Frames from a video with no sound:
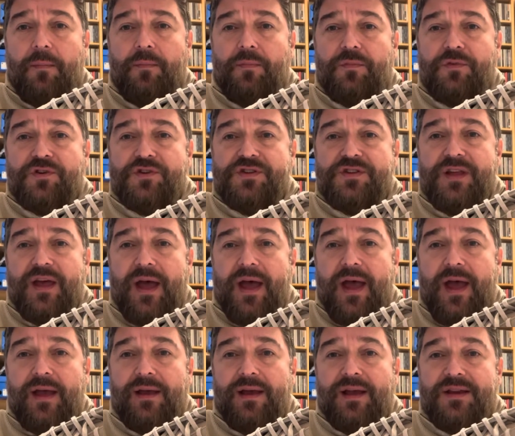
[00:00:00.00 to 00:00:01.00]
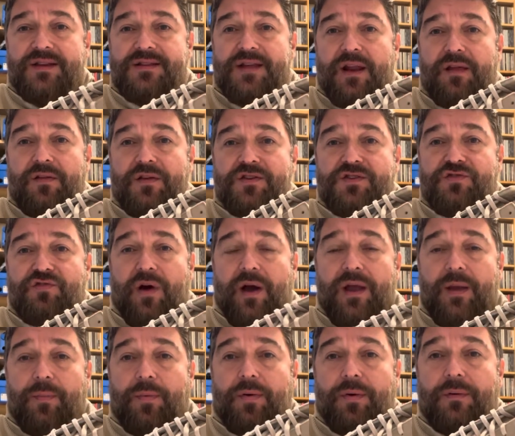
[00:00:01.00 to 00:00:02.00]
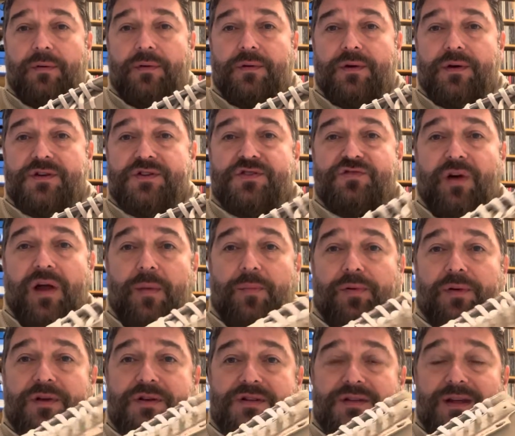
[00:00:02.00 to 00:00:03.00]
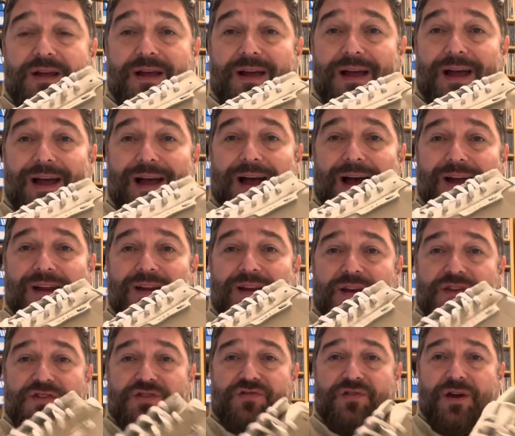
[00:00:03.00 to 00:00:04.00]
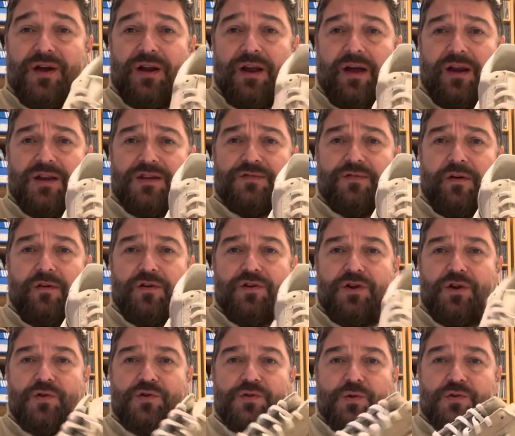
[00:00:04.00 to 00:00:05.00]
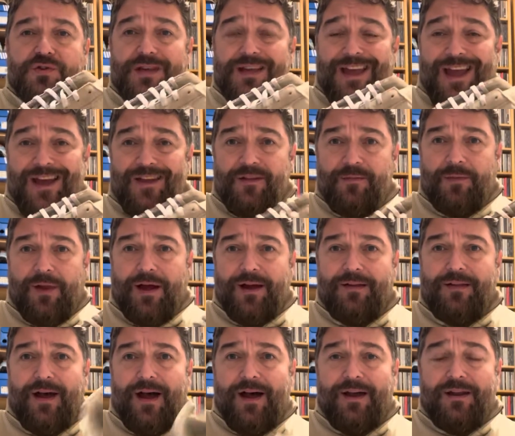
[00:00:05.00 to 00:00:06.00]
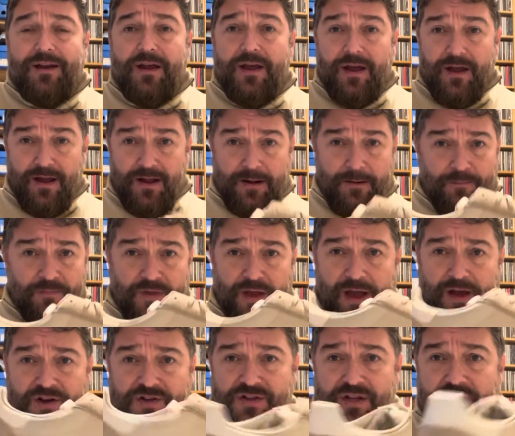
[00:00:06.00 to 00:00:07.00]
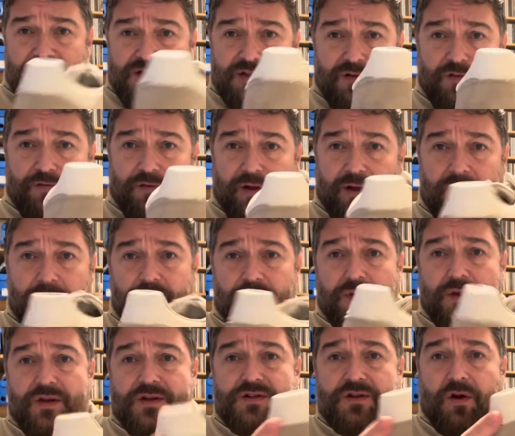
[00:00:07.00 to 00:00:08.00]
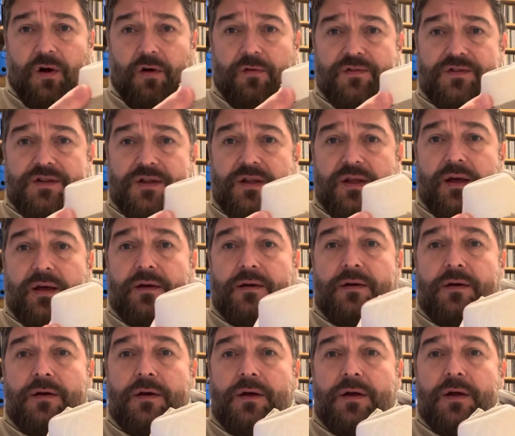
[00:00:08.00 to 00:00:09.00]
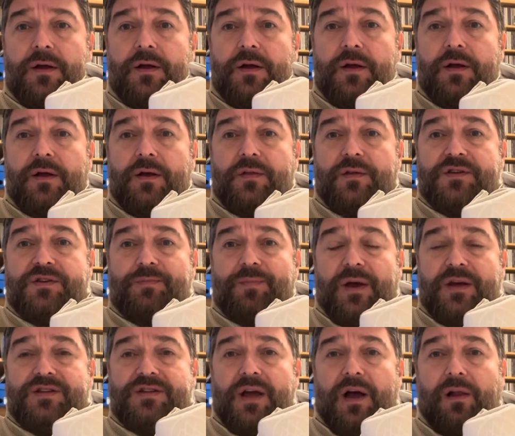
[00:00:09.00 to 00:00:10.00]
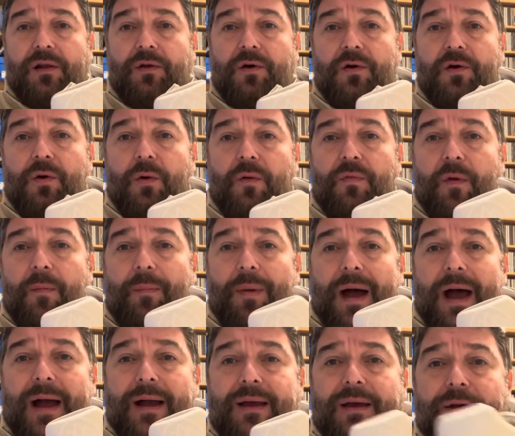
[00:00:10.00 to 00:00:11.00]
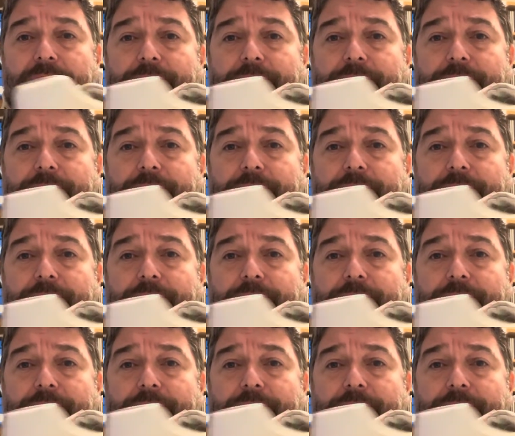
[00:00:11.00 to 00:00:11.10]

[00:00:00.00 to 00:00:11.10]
Just there instead of the stripe, a stripeless Adidas trainer, and it's very unusual to get them like that, and I just think it's lovely. It's got obviously the SPZL logo on the back,